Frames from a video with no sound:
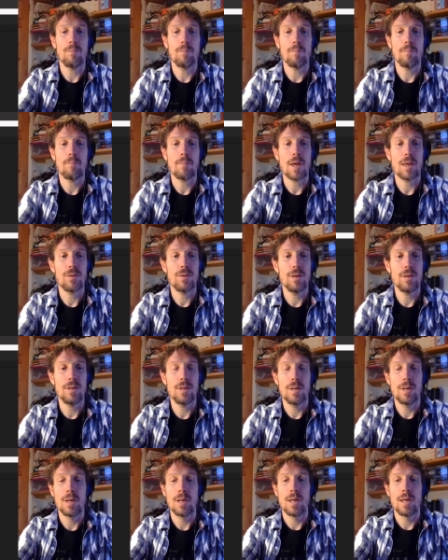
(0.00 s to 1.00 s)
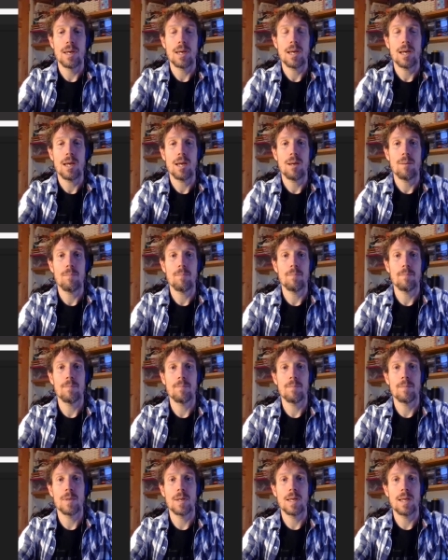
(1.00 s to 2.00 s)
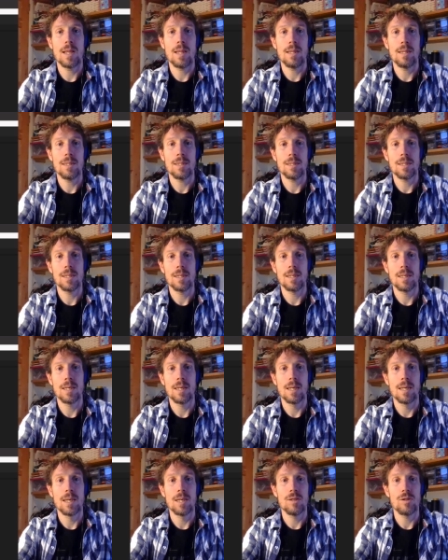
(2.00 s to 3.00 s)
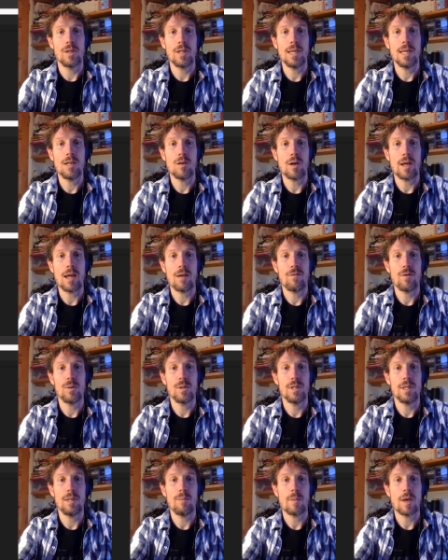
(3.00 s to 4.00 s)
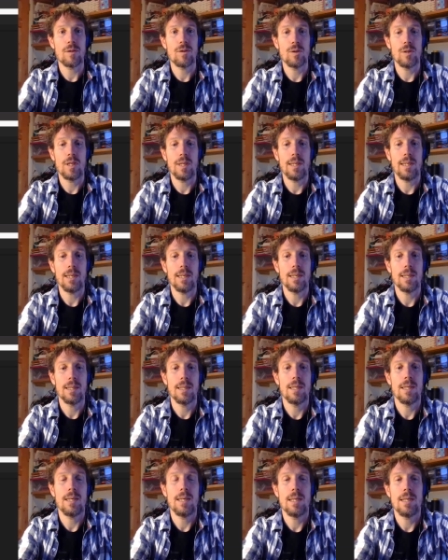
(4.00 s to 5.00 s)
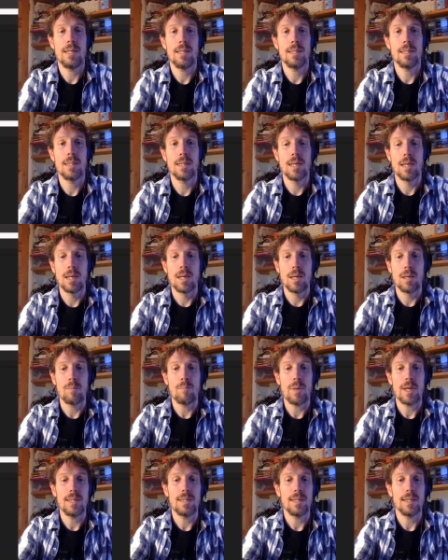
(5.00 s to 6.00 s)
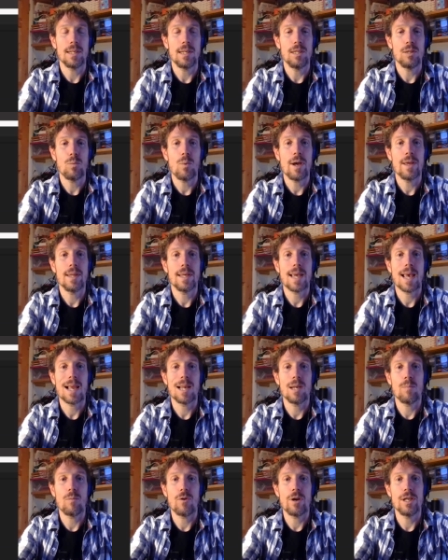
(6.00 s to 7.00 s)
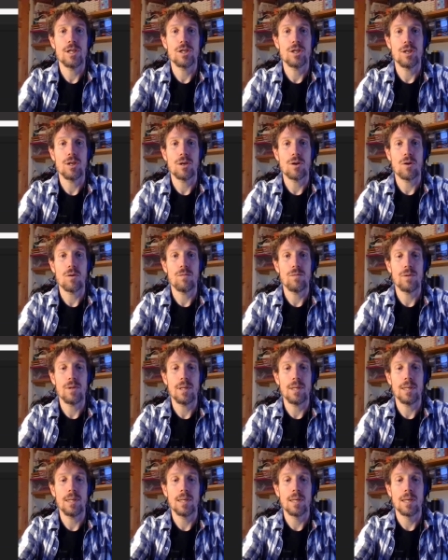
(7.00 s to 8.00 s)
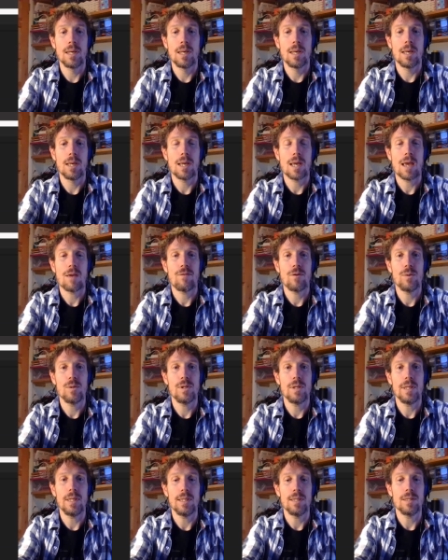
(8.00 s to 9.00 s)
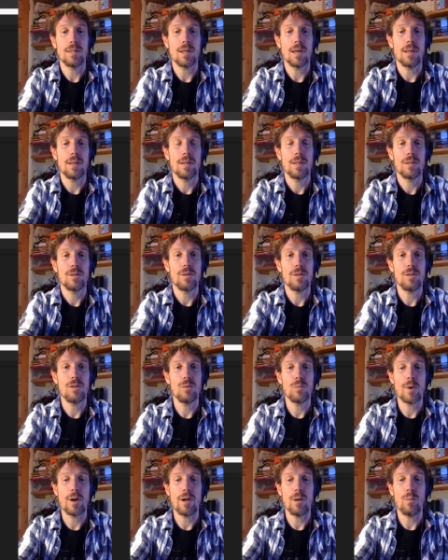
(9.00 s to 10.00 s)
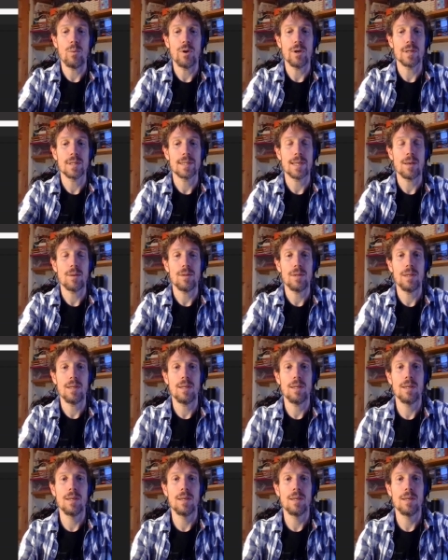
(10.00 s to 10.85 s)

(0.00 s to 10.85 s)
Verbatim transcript: method. Um, and so the init FOC method here is basically it's where the calibration of the FOC is done. So this is where it works out the,